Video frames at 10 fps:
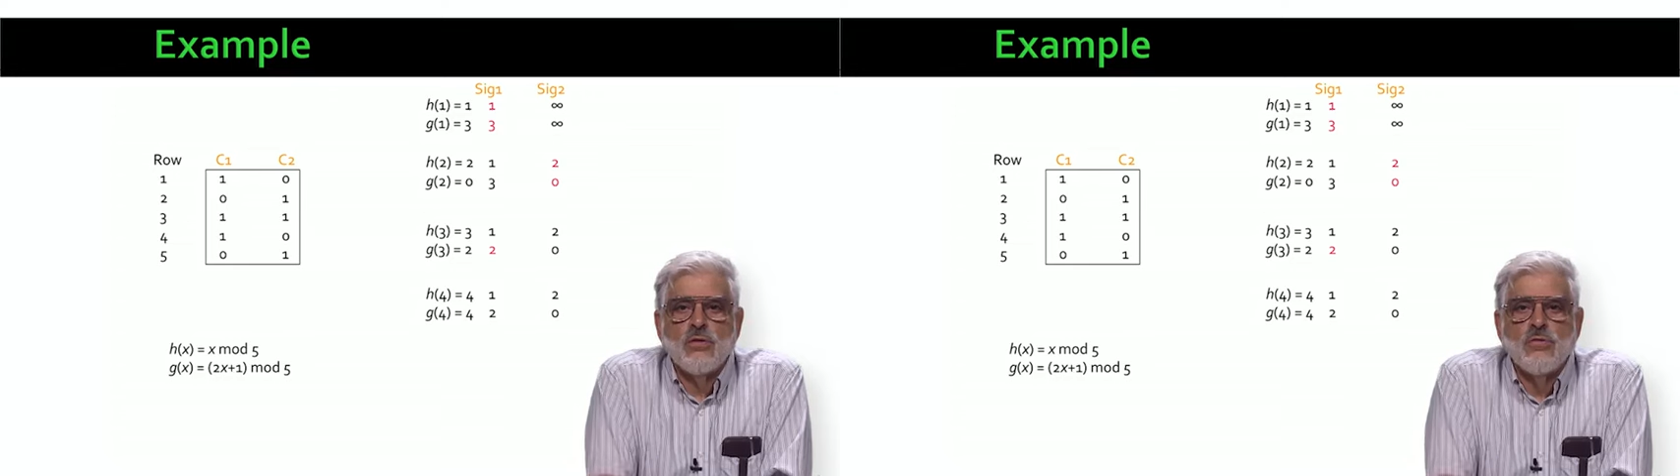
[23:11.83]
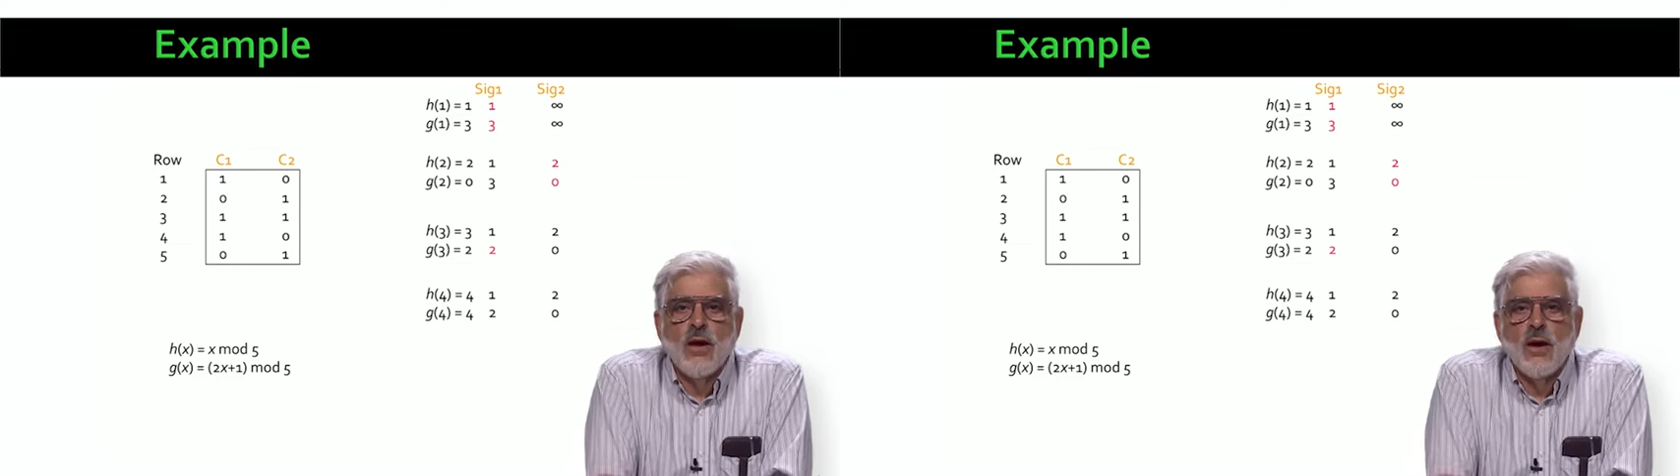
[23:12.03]

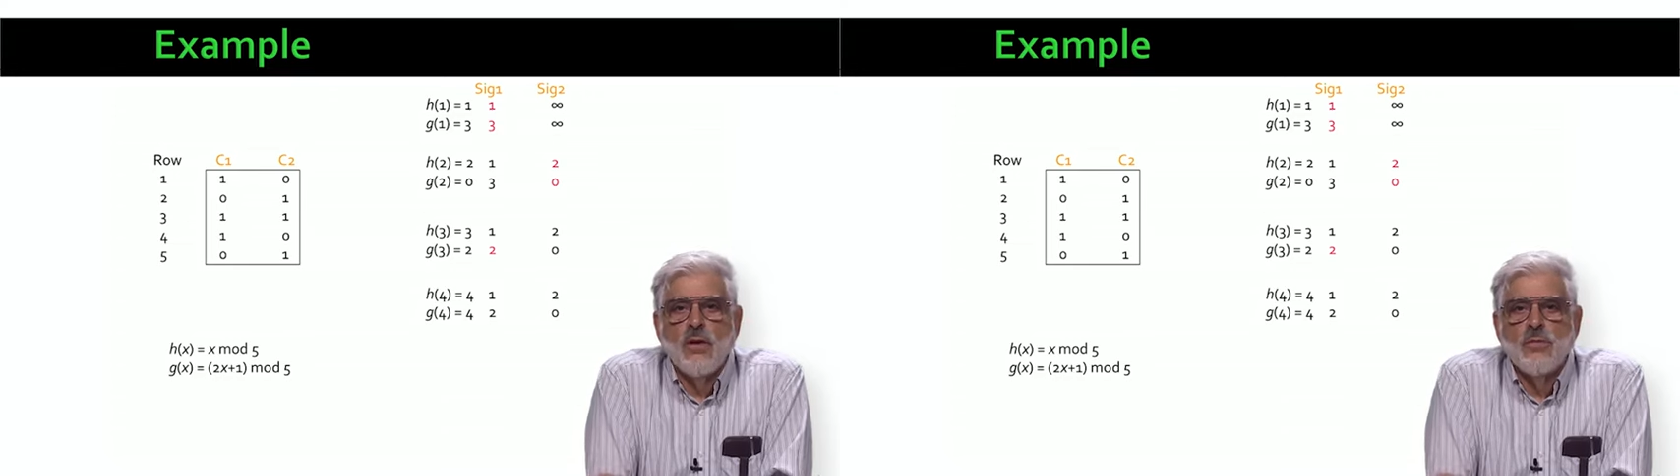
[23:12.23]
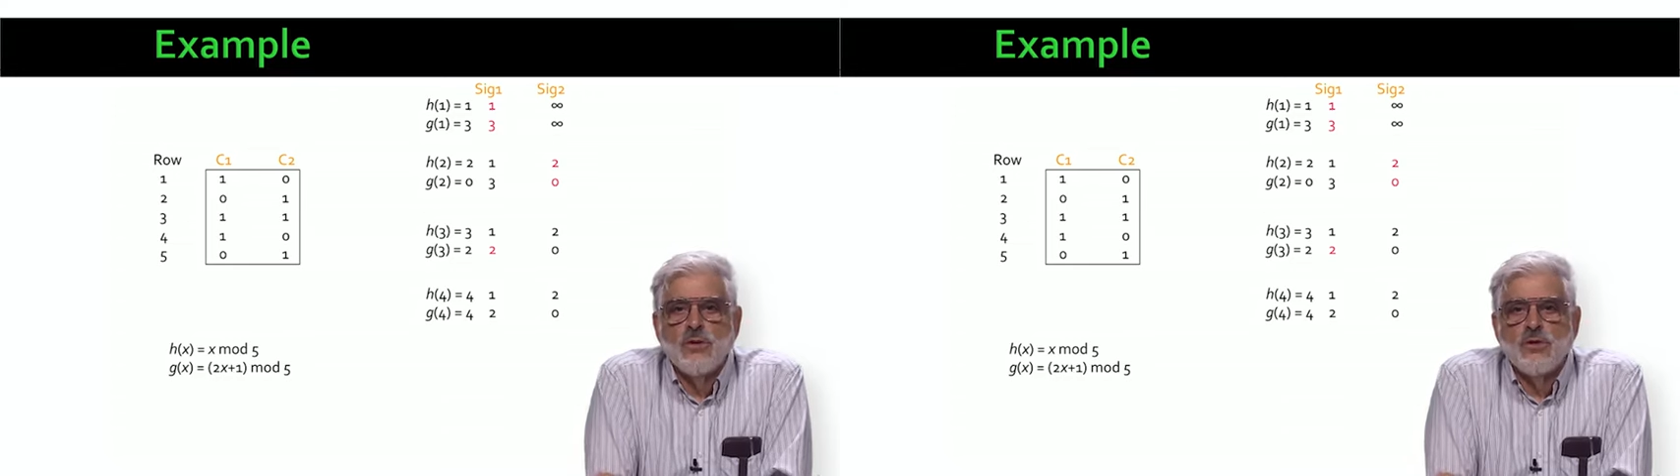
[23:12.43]

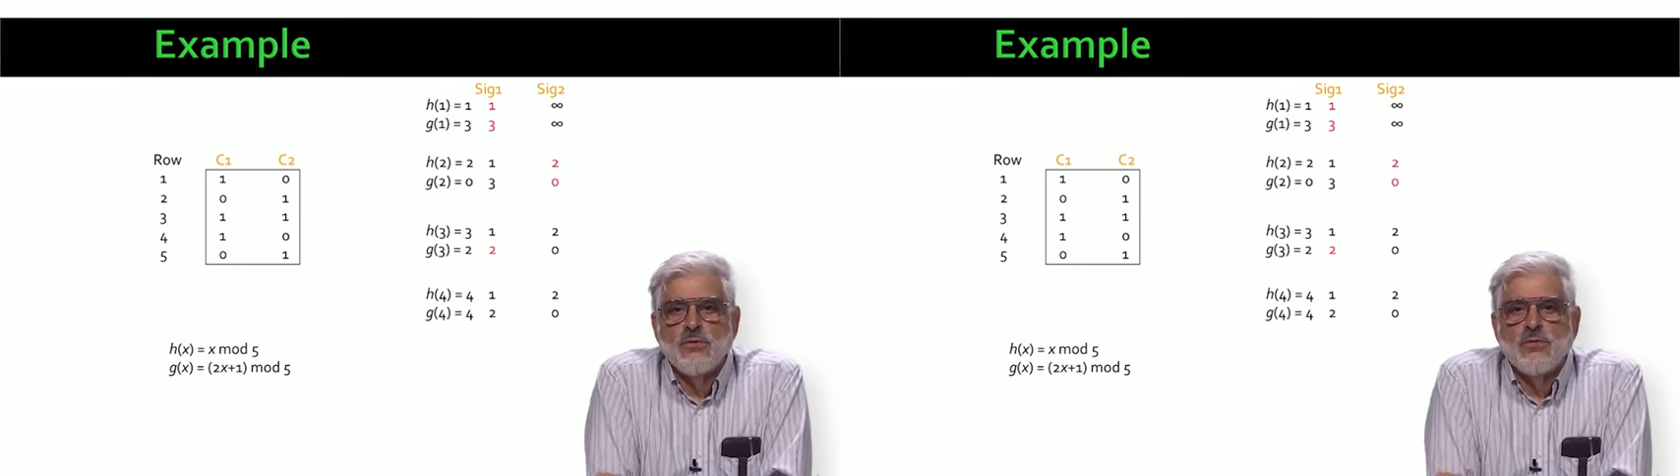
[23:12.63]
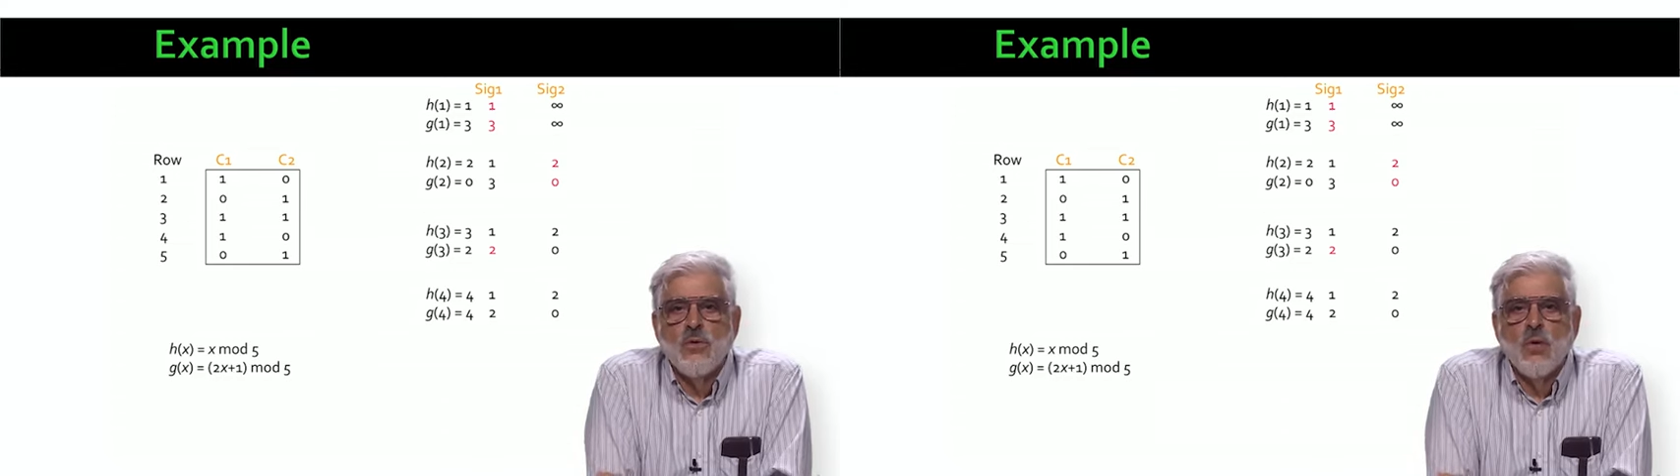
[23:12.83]
5, which is
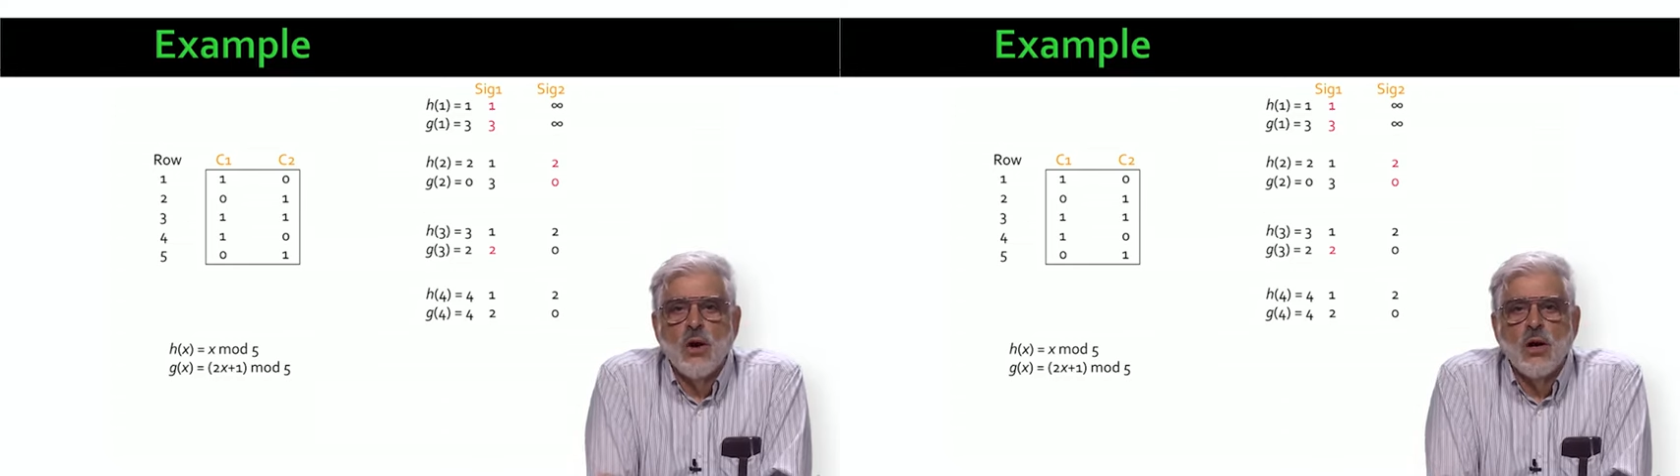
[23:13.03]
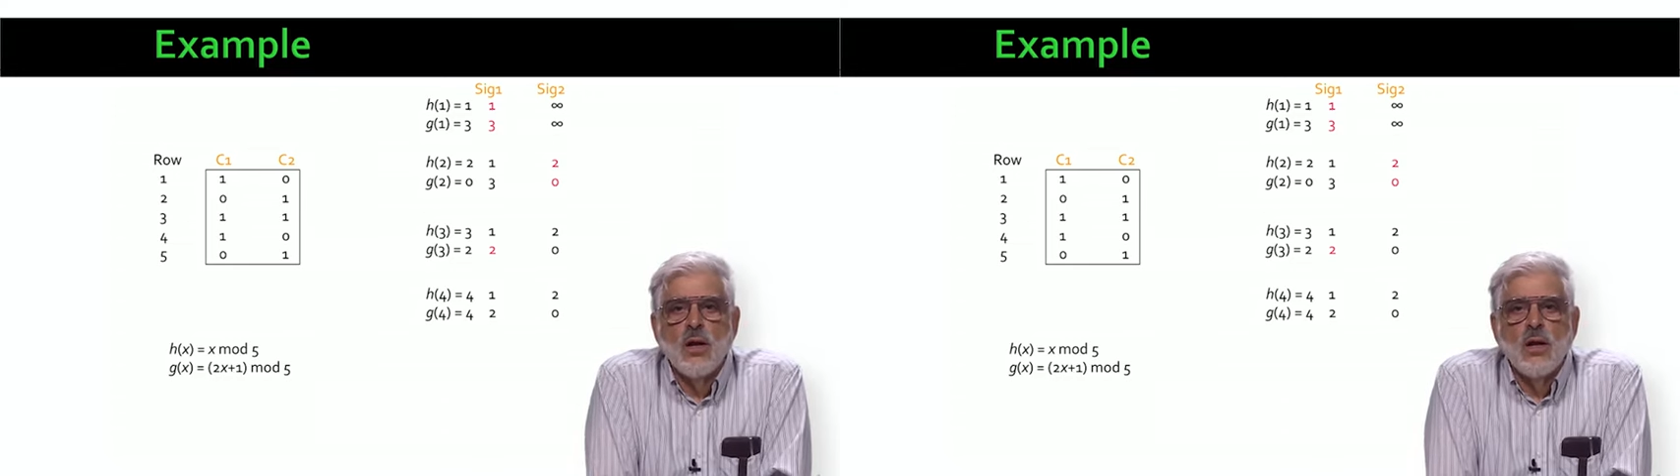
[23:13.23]
4.